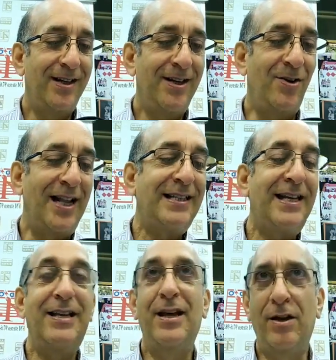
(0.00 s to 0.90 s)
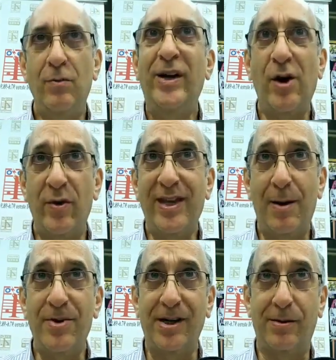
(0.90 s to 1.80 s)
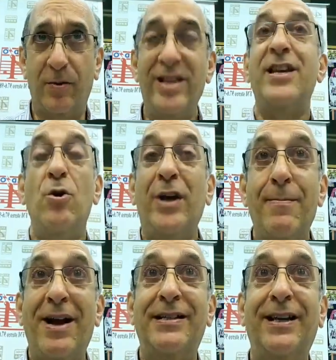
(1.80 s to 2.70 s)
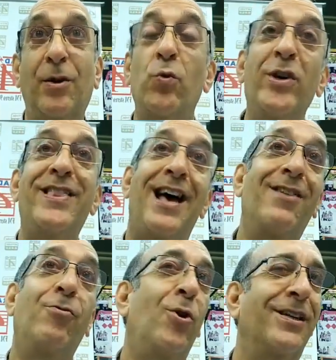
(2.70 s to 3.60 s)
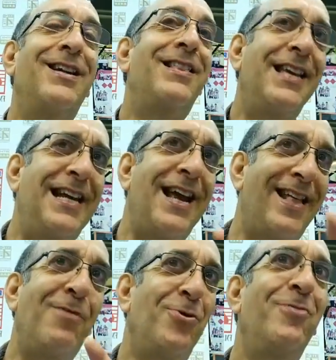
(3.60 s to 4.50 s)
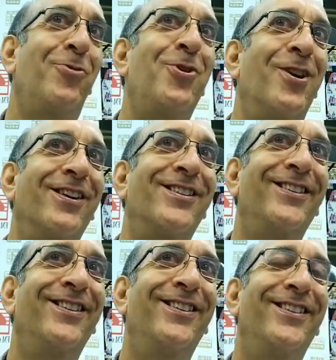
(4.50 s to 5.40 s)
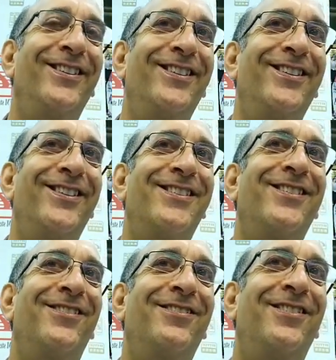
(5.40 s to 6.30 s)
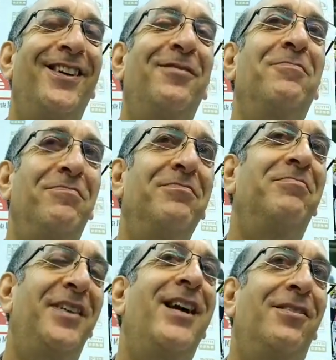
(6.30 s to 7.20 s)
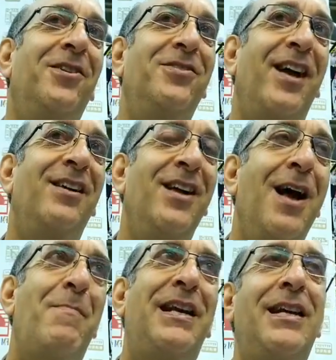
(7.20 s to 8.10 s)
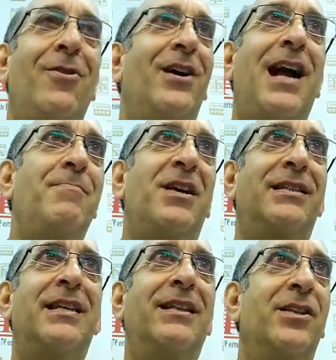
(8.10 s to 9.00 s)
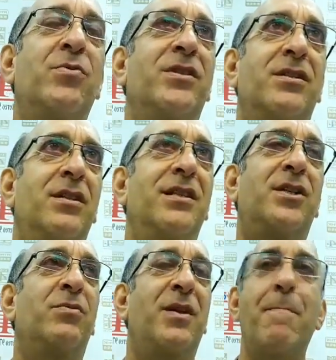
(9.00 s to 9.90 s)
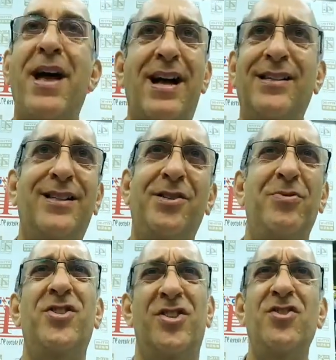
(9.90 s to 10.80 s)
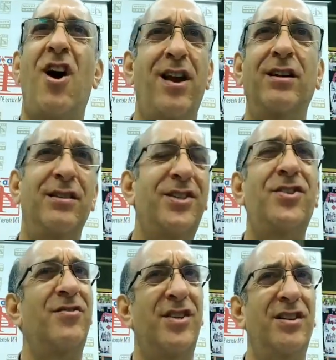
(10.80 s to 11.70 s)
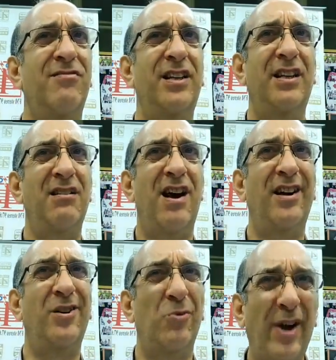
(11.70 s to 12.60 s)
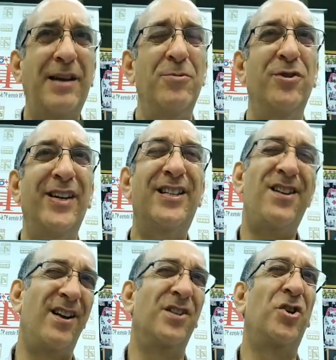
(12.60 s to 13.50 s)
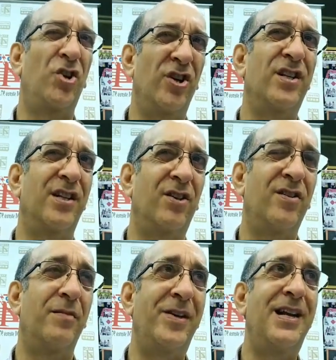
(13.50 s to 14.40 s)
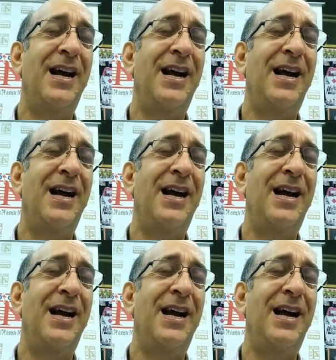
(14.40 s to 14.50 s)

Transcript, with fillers: you know, let's say they, we go with the unpredictable, where they don't get back together. Would that have worked? And I think, yeah, that would have worked. So um, yeah, okay. But you know what? I'm not saying this was this was a mess. This was just not a. This was just really not a great movie. It's not as good as it could have been.